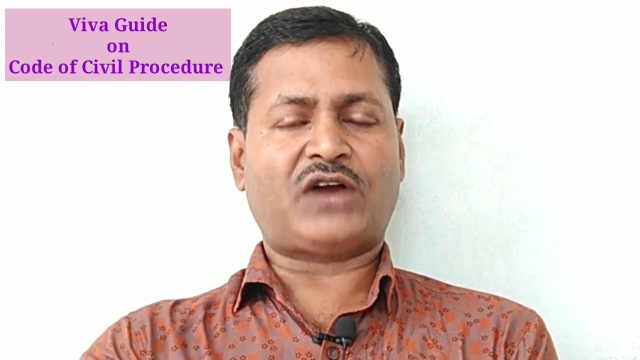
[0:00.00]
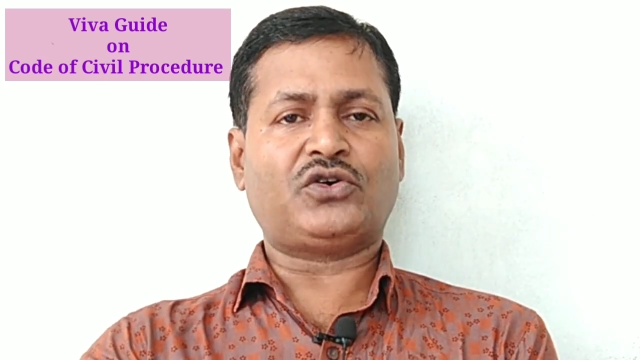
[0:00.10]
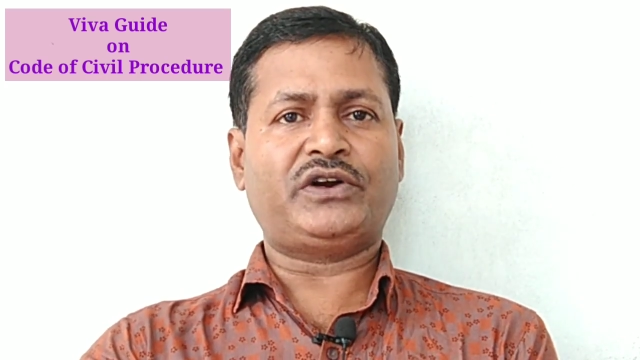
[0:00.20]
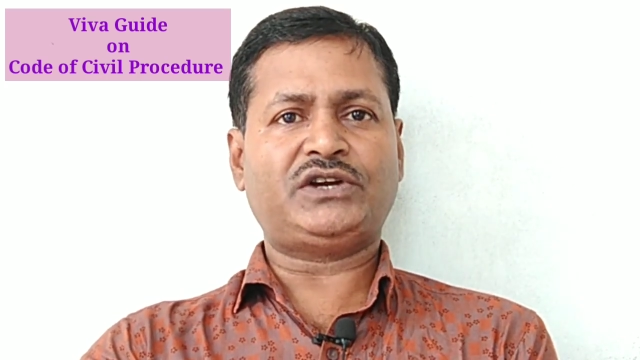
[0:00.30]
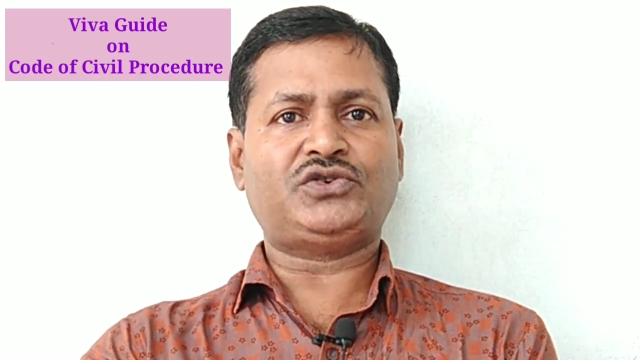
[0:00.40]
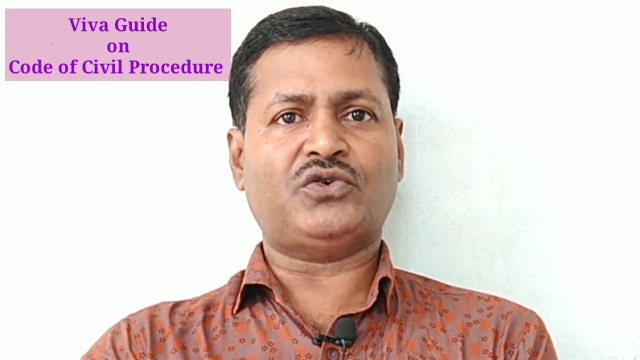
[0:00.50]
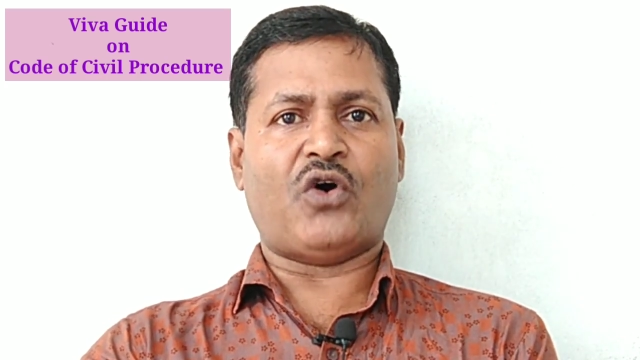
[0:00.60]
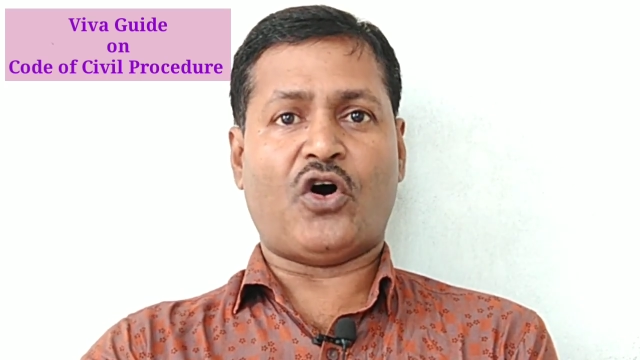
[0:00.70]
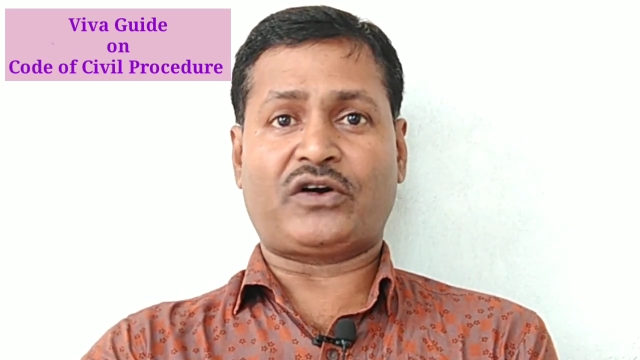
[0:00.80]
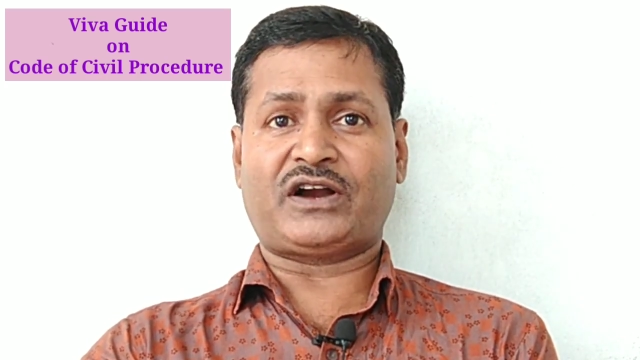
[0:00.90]
according
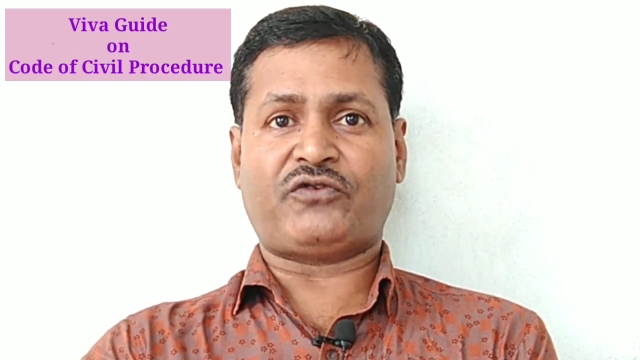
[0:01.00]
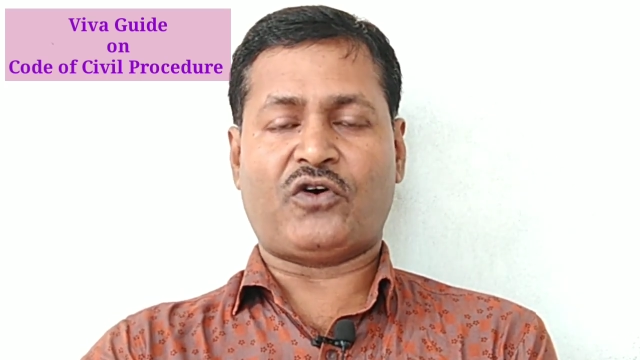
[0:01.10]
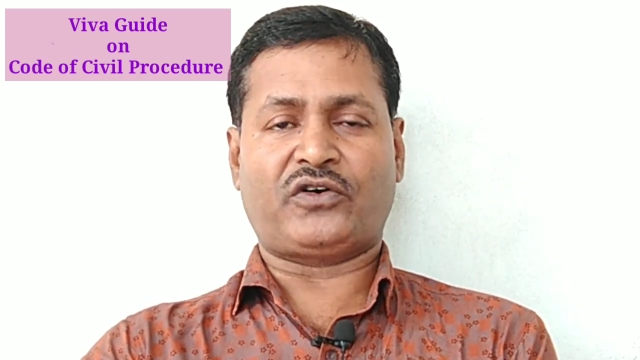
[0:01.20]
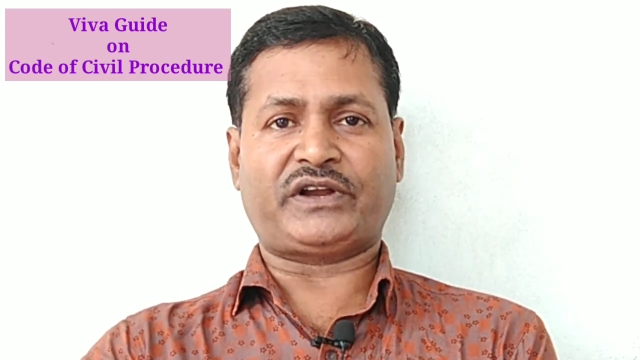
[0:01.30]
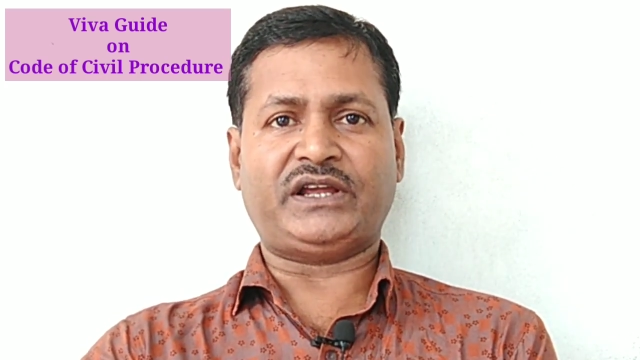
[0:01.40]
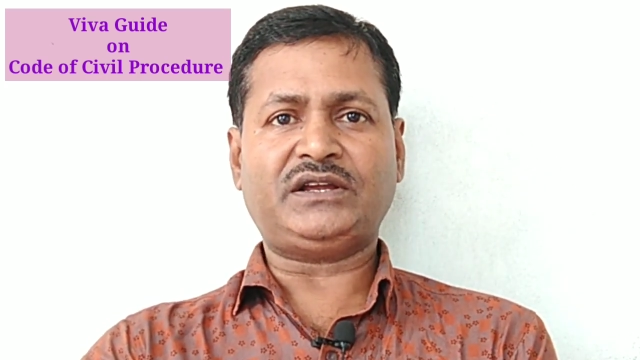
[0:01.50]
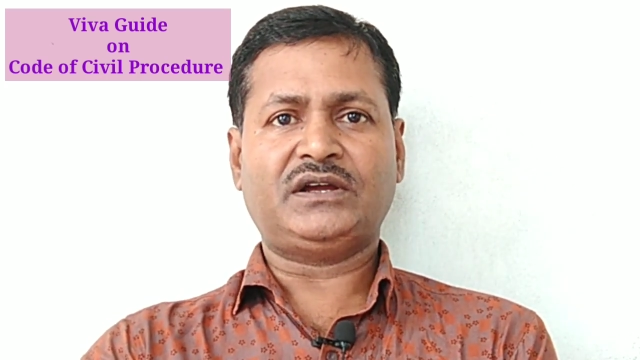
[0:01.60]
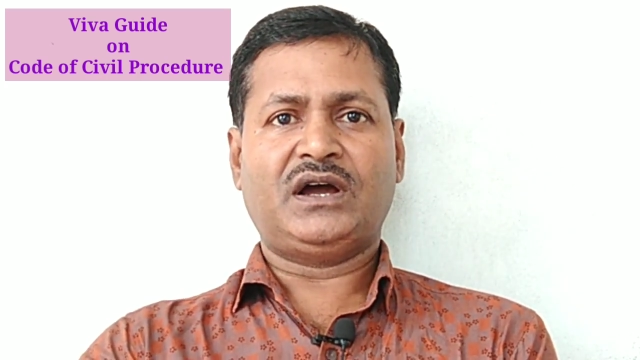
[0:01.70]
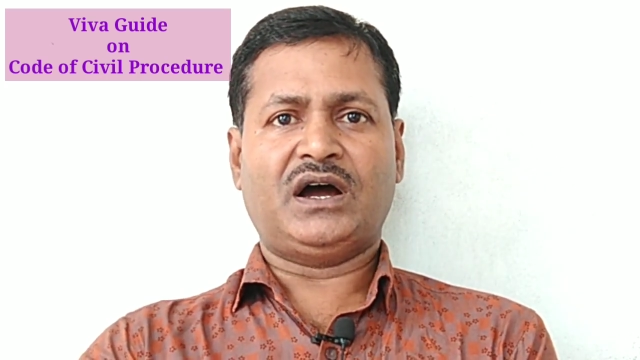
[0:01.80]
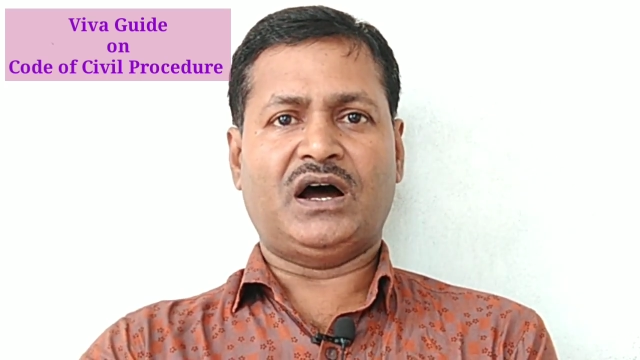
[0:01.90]
to Order
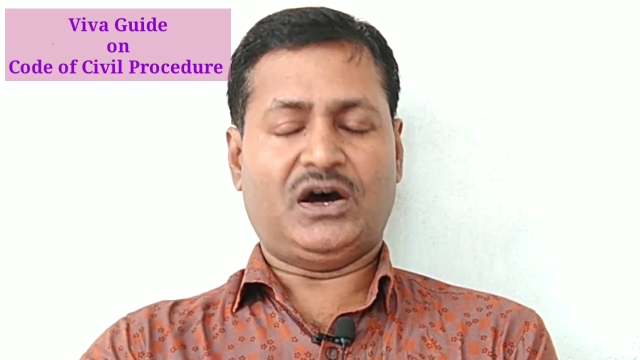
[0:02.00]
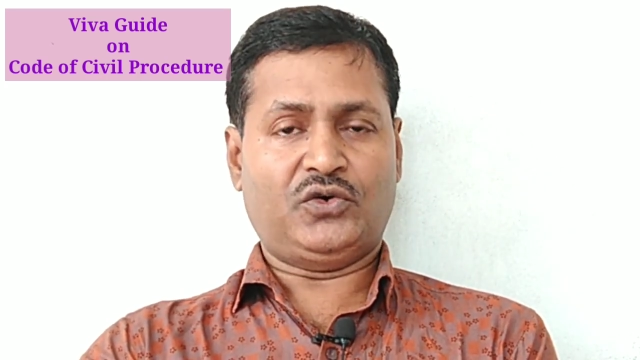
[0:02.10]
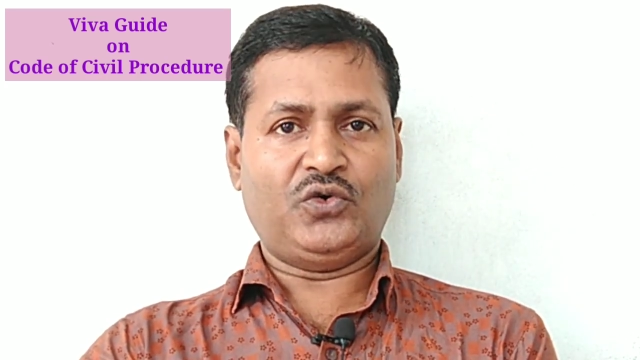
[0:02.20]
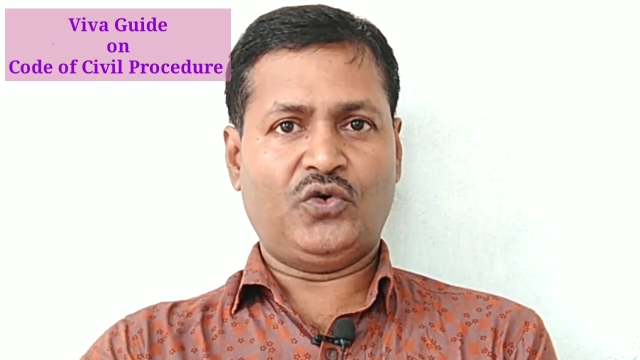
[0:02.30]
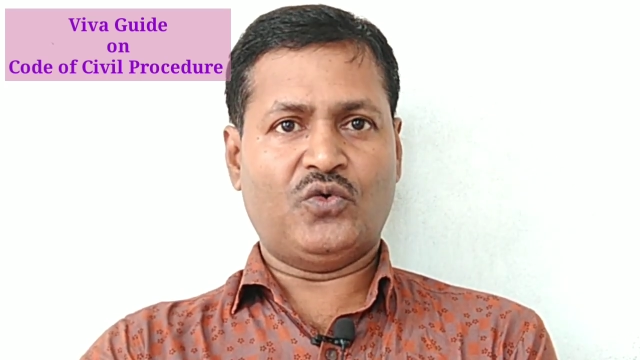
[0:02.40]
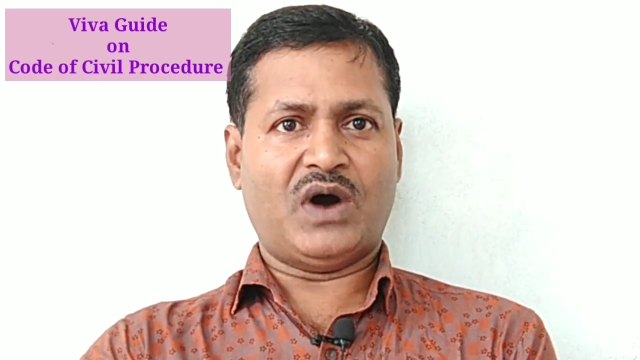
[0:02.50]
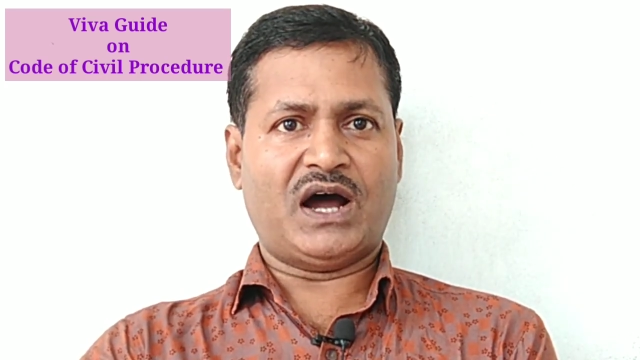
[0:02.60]
40, Rule